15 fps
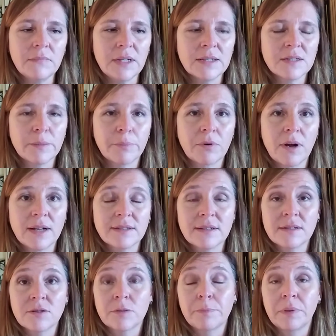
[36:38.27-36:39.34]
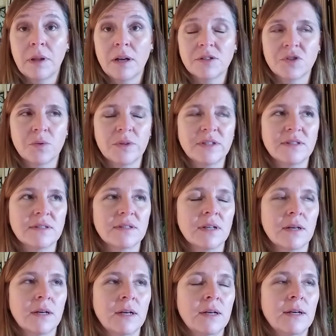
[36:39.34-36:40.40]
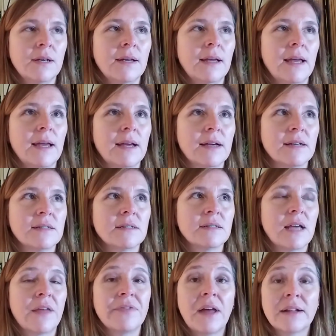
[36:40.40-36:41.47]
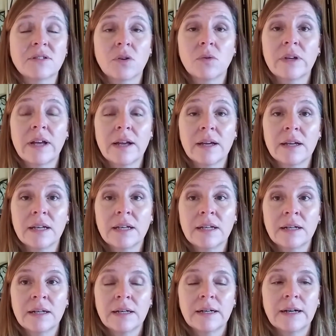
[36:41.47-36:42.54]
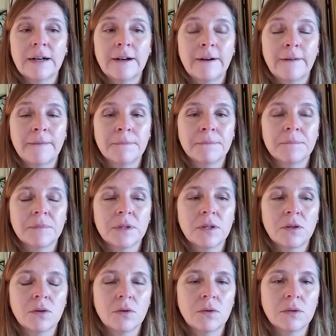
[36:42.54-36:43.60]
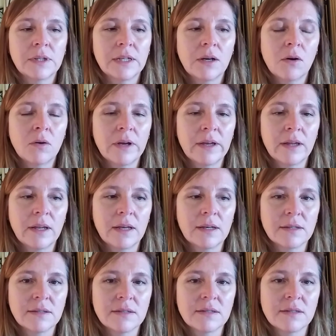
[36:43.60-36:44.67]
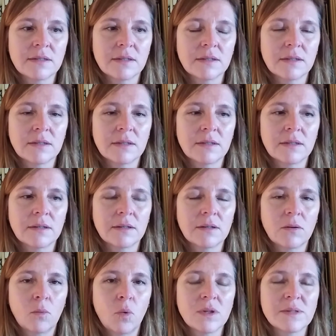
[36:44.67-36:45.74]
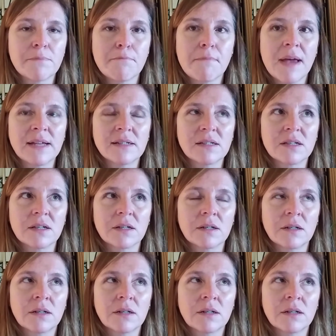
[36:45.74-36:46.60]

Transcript: surprises or plot twists, and and that's okay. Um, you know, Leo, it is what's meant